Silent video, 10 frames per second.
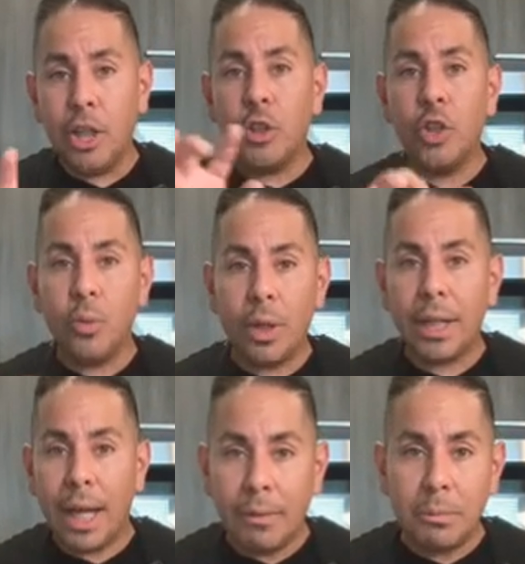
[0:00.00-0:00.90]
You wanna
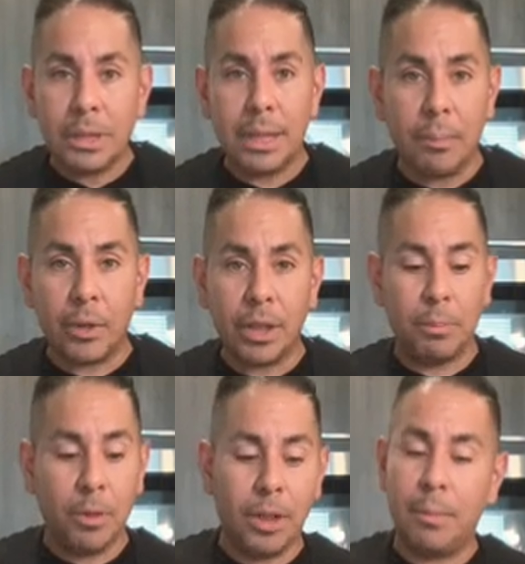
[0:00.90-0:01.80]
have them separately
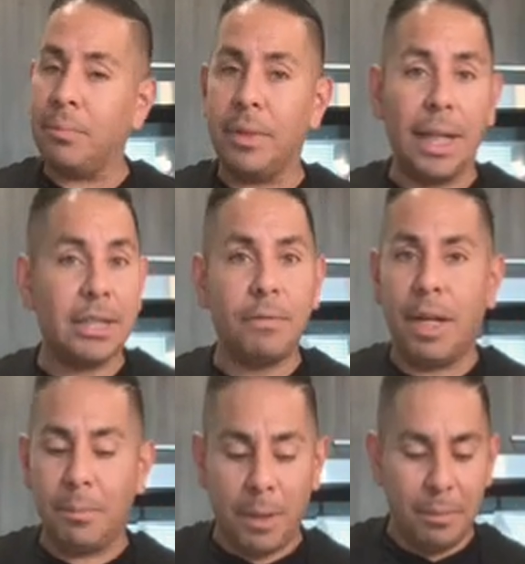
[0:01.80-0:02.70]
put up, that's
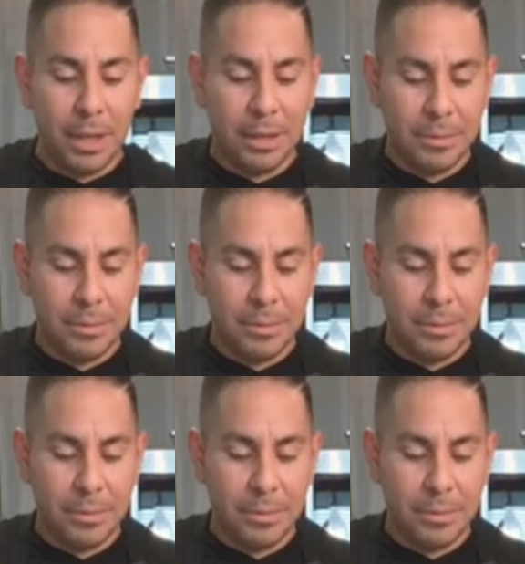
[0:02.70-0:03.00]
fine by me.